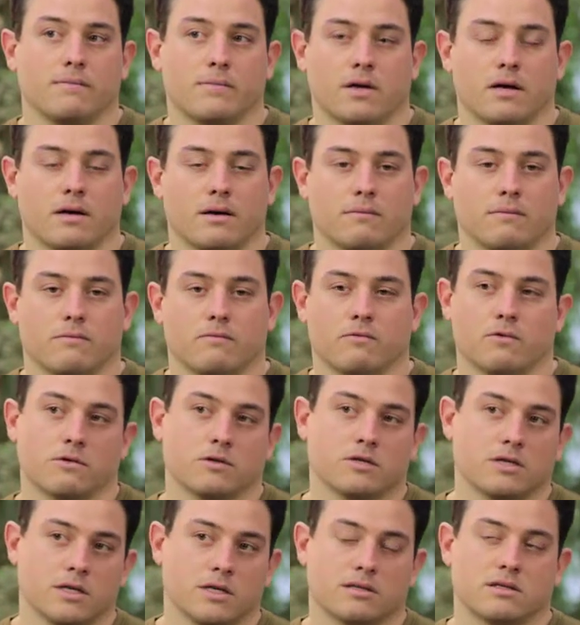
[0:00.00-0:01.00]
We're
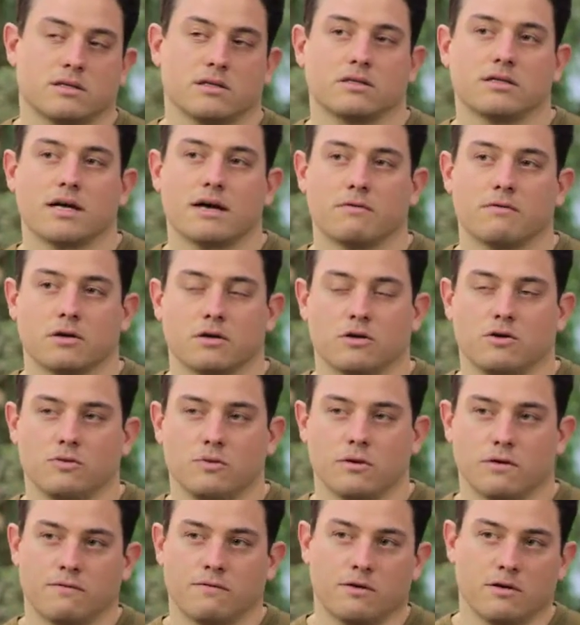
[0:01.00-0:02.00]
6 to 7
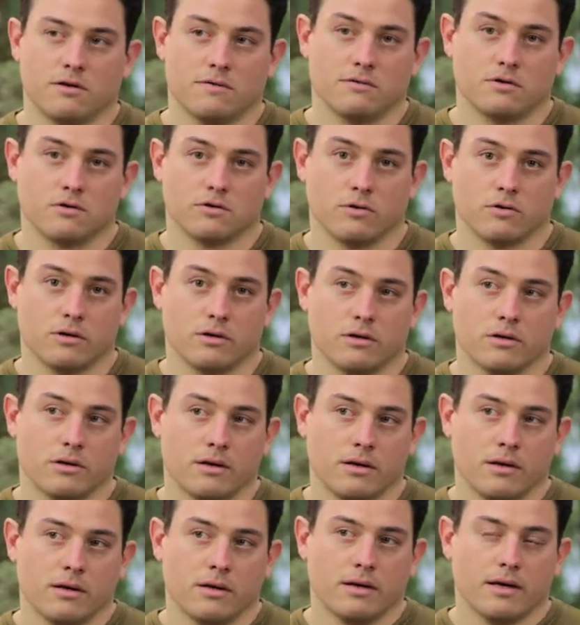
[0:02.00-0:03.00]
cubic feet of soil
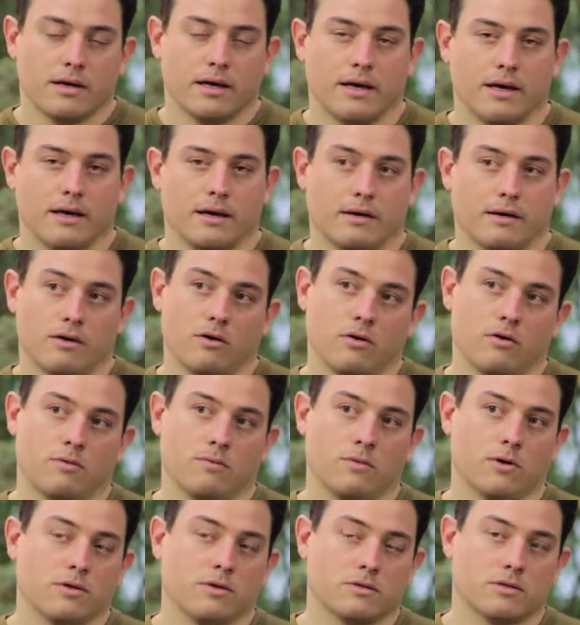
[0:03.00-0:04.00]
and
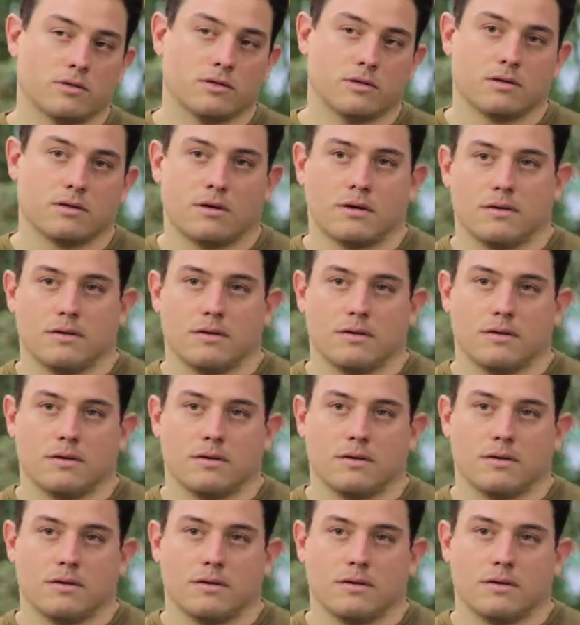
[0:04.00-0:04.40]
almost